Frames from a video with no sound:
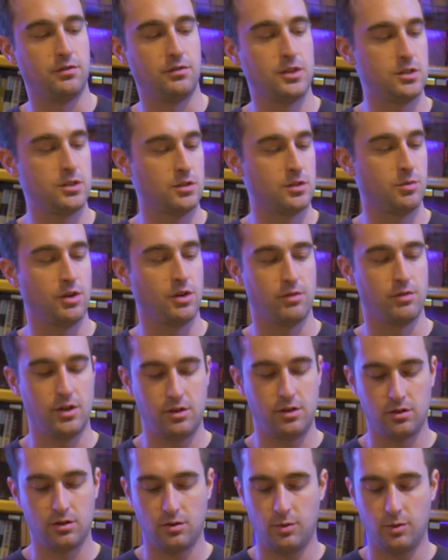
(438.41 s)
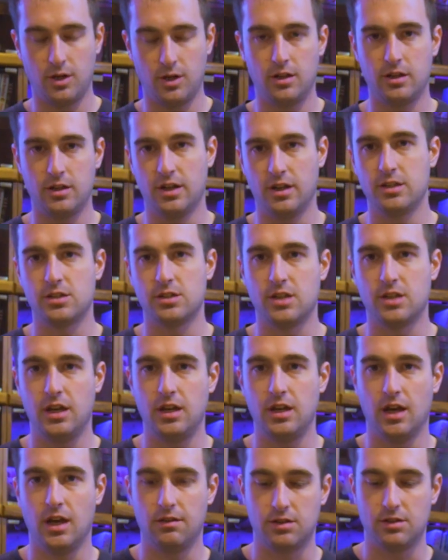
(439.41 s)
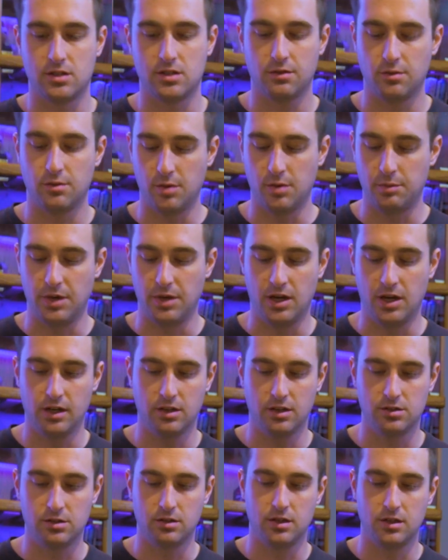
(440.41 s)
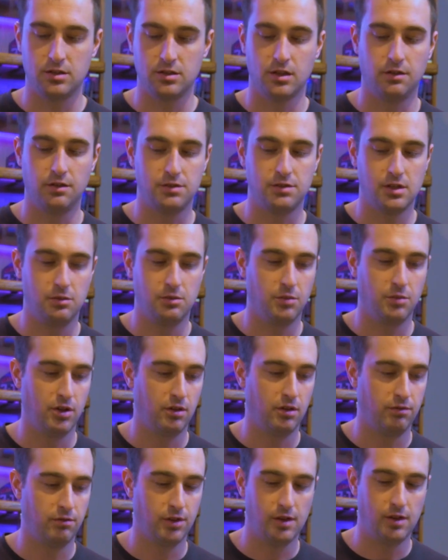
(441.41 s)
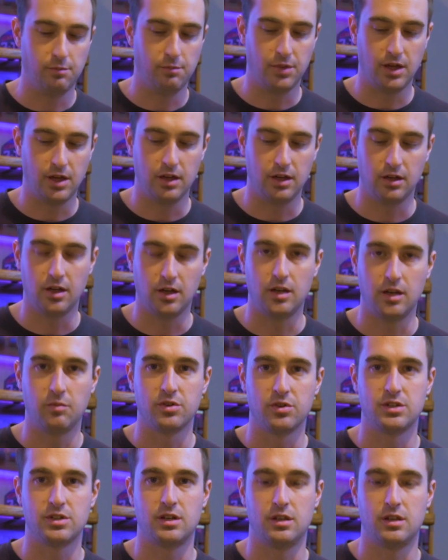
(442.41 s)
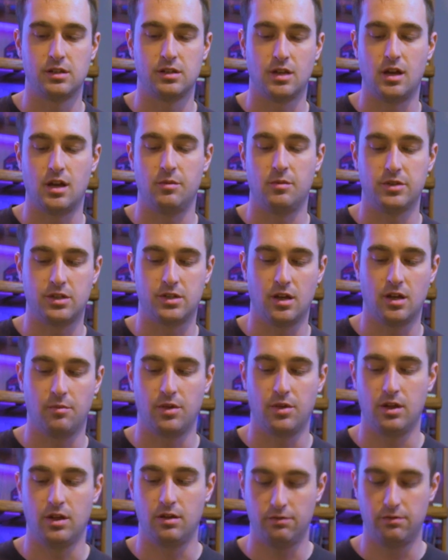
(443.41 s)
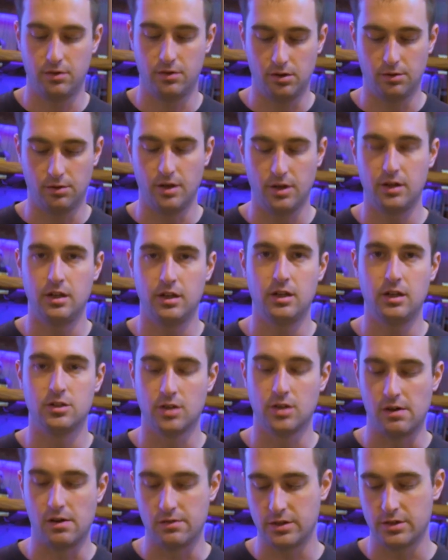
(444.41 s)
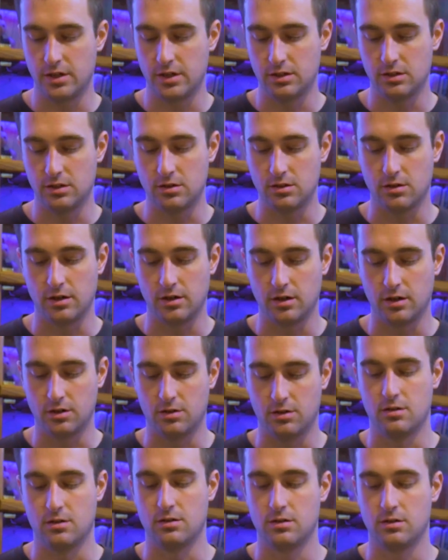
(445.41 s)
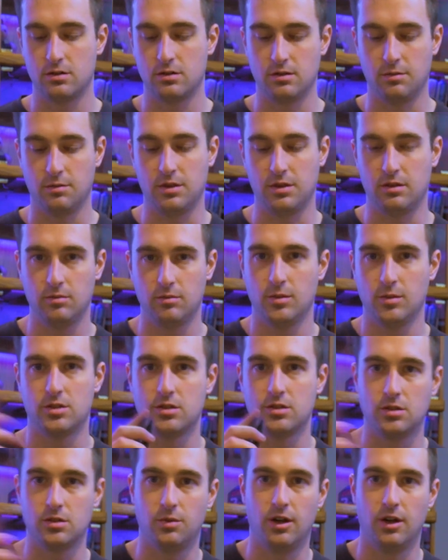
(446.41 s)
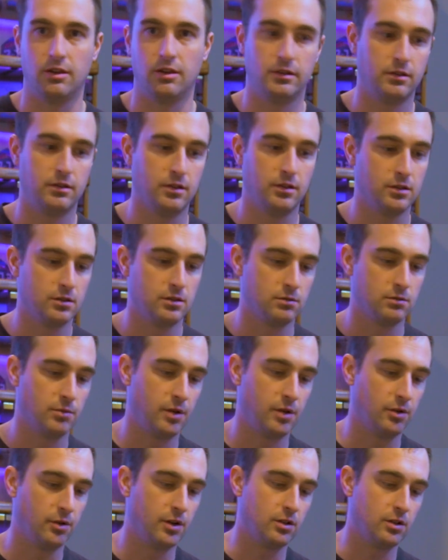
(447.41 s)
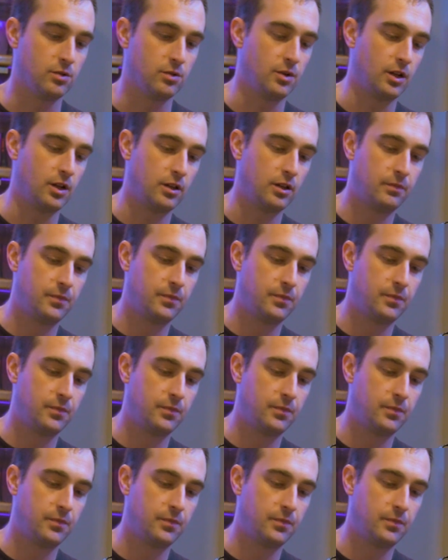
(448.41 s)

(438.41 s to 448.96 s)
This is my regular wallet. I just hate having stuff in my pocket, so this lives in my flight bag 90% of the time. It's got my photo ID, driver's license, credit cards. I mean, it's just a wallet. It's my regular wallet.